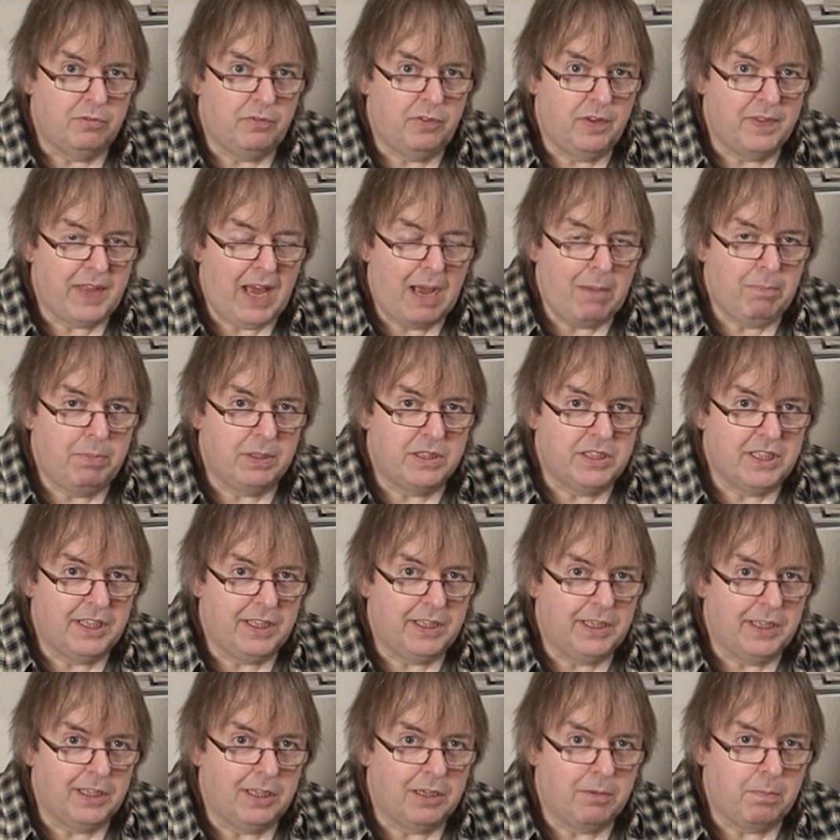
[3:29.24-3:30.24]
for that
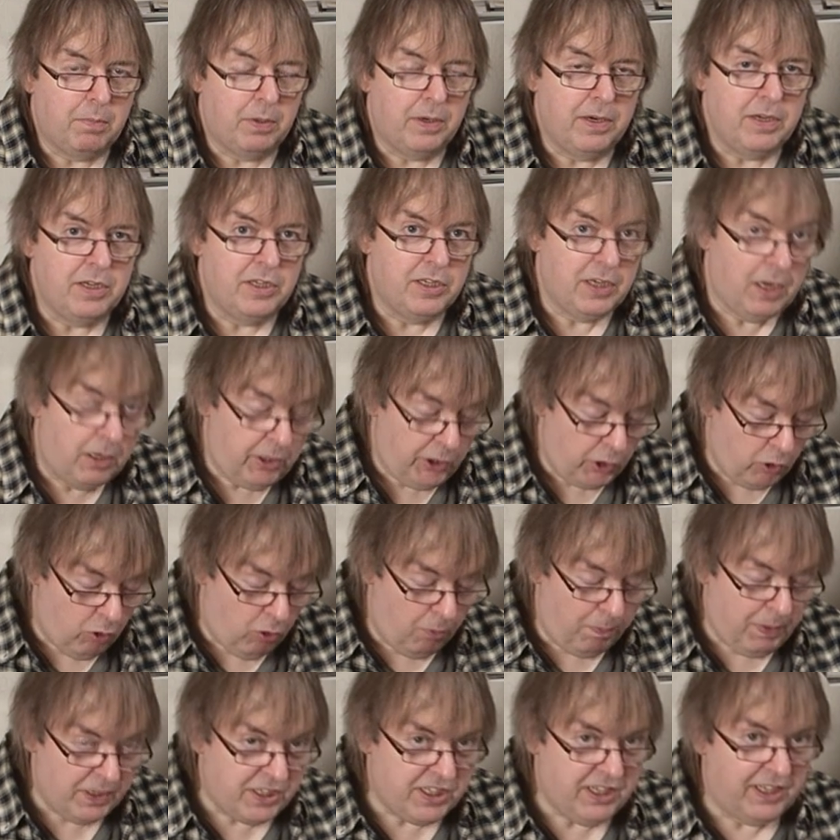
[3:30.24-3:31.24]
particular printer,
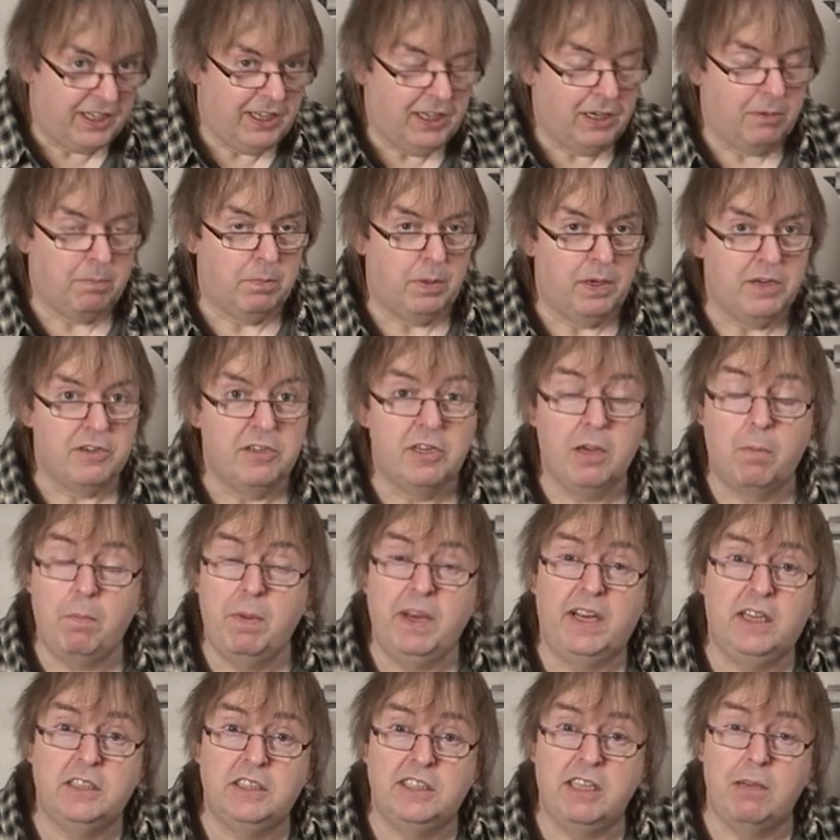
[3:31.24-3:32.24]
your particular printer,
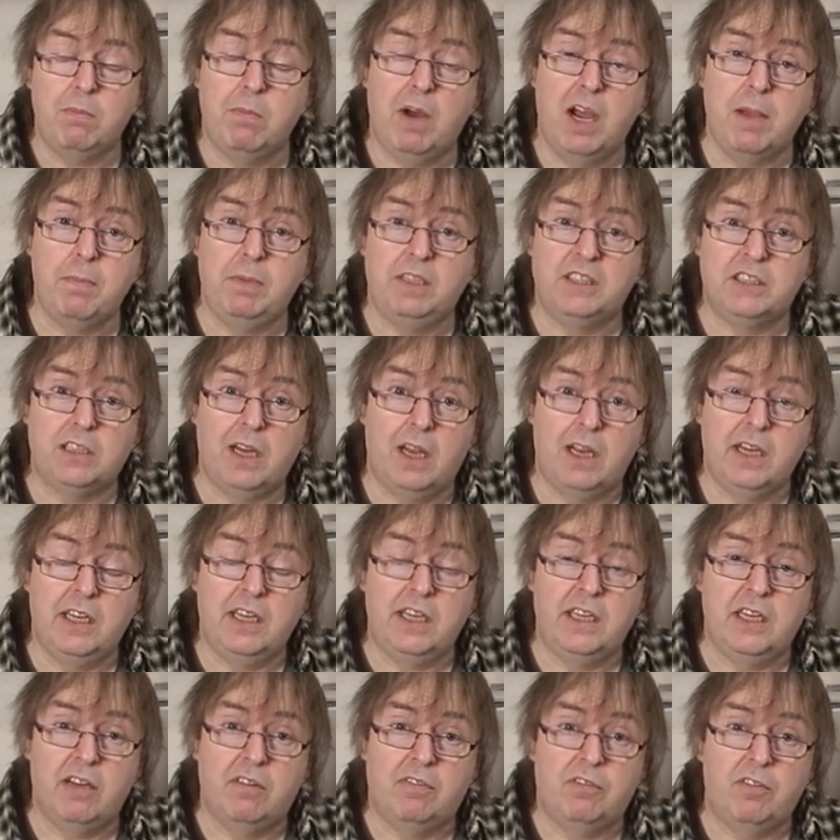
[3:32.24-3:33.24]
because it might be
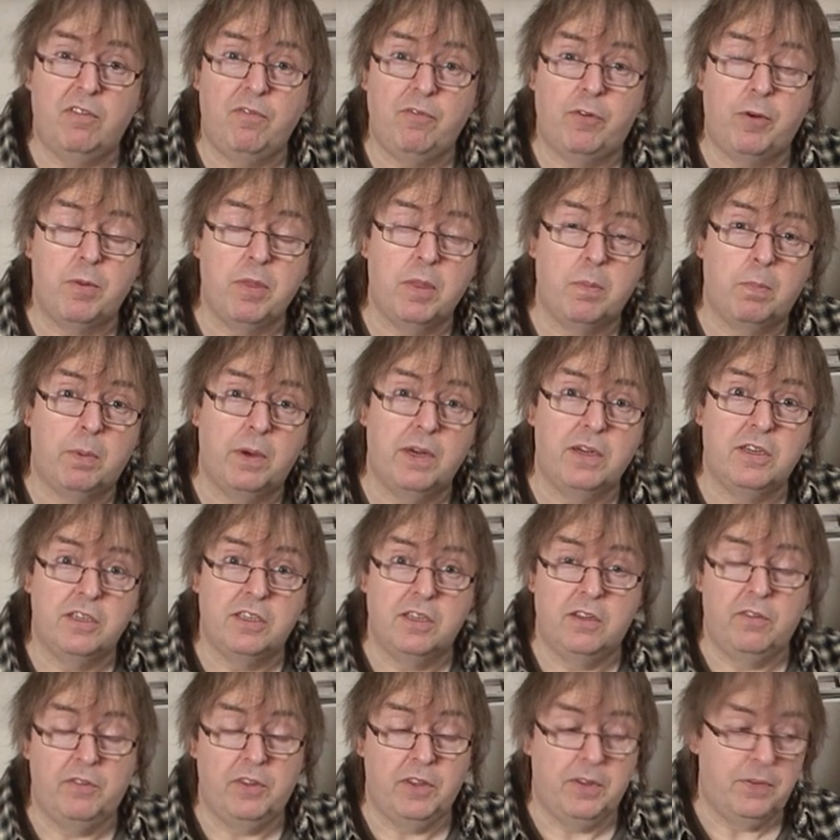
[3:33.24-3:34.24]
slightly different from the
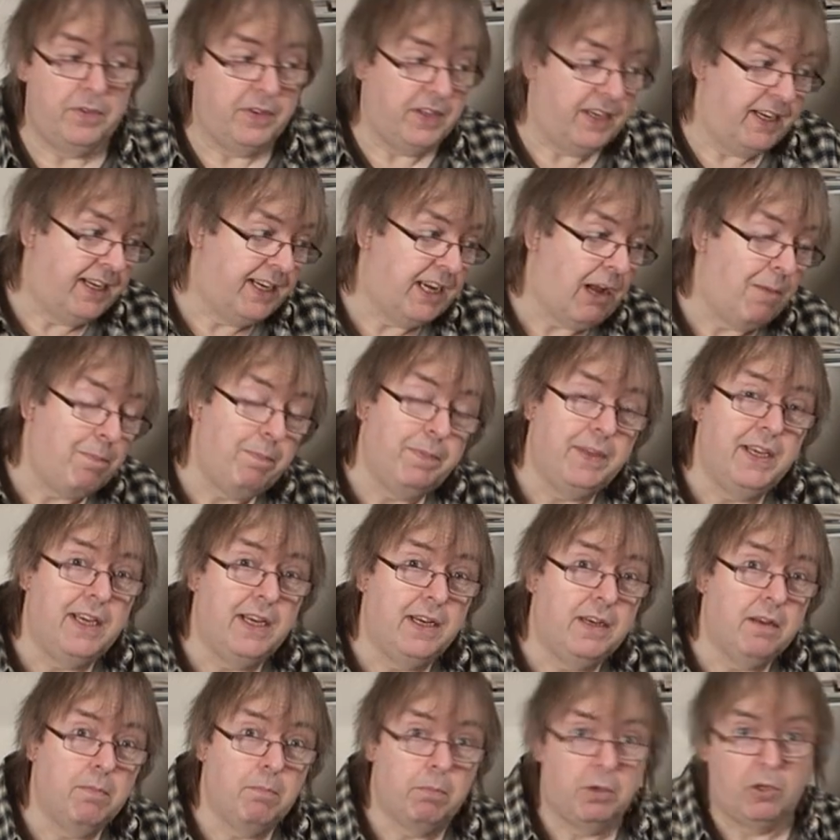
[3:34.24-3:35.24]
printer that the company
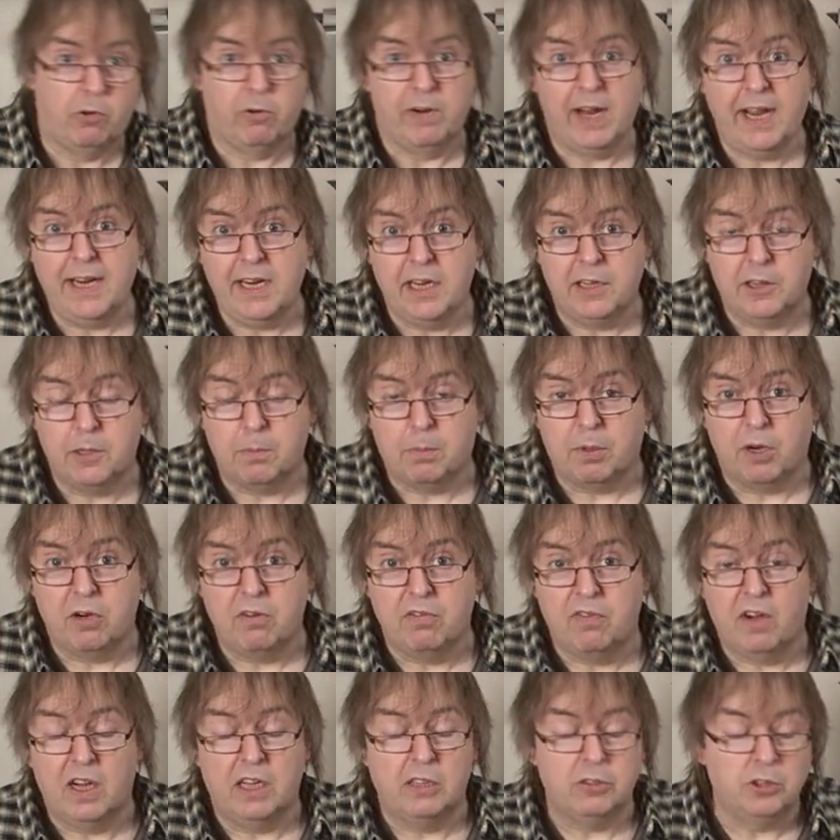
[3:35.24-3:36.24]
had created the
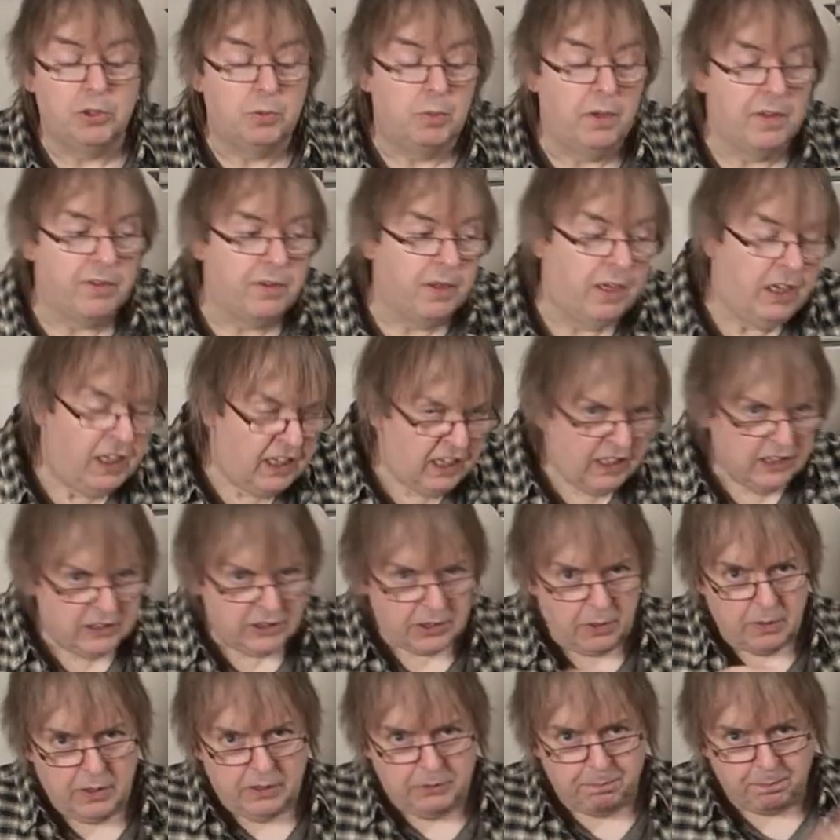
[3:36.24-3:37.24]
profiles with.
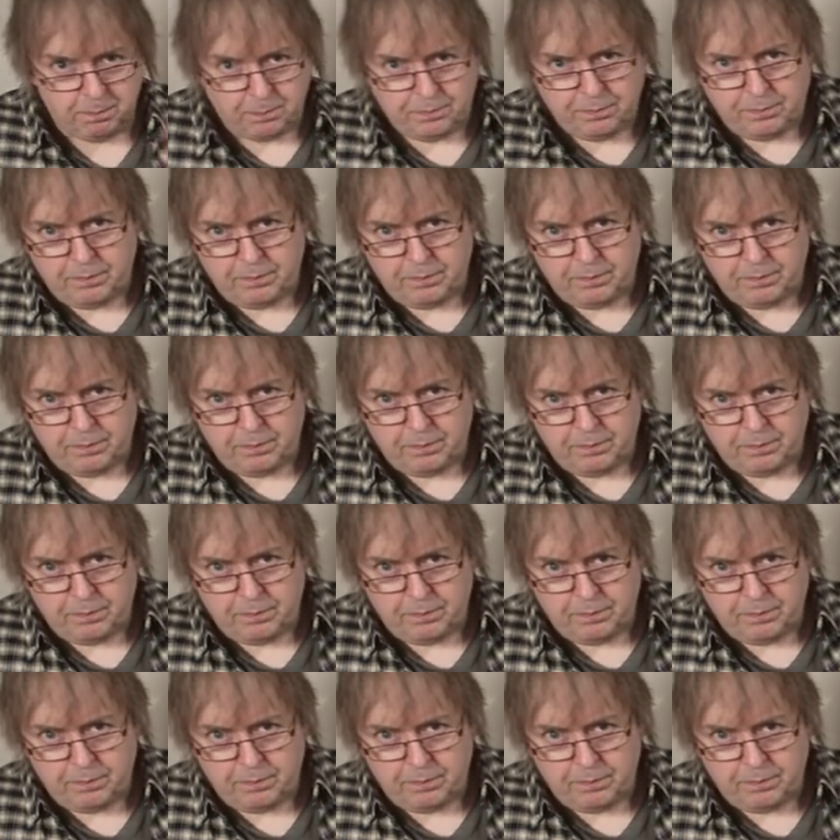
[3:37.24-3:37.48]
So there's